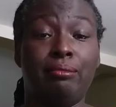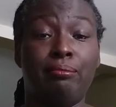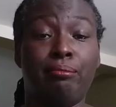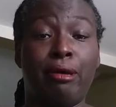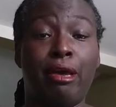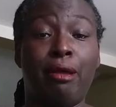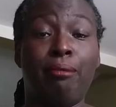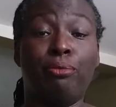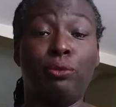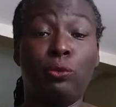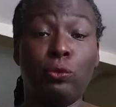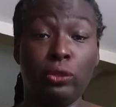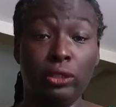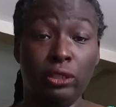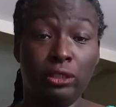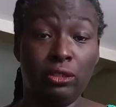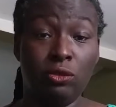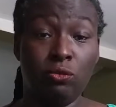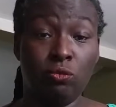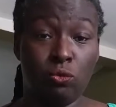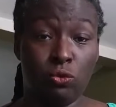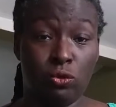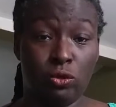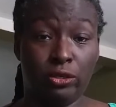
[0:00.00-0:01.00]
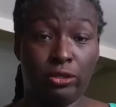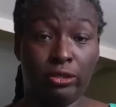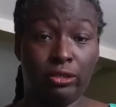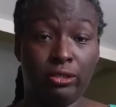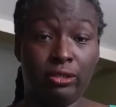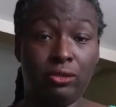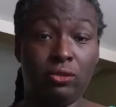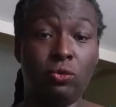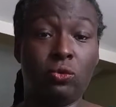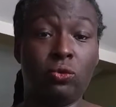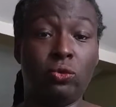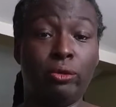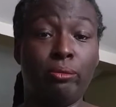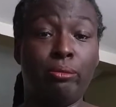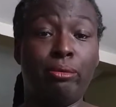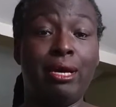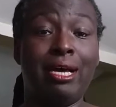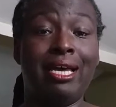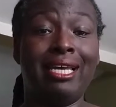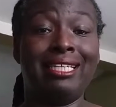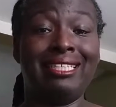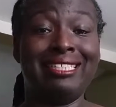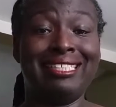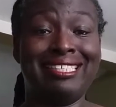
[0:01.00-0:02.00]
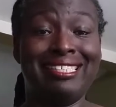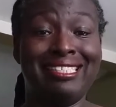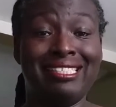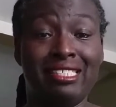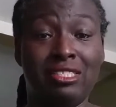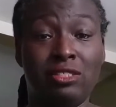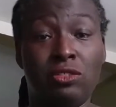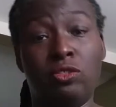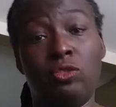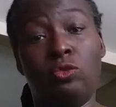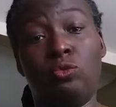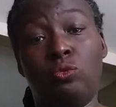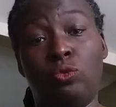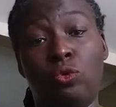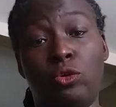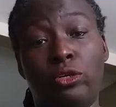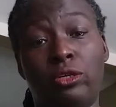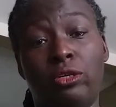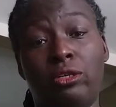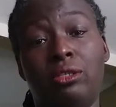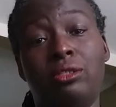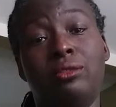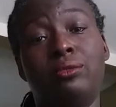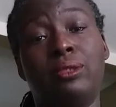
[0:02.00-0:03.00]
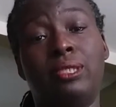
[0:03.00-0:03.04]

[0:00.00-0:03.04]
by boiling water or buying distilled water.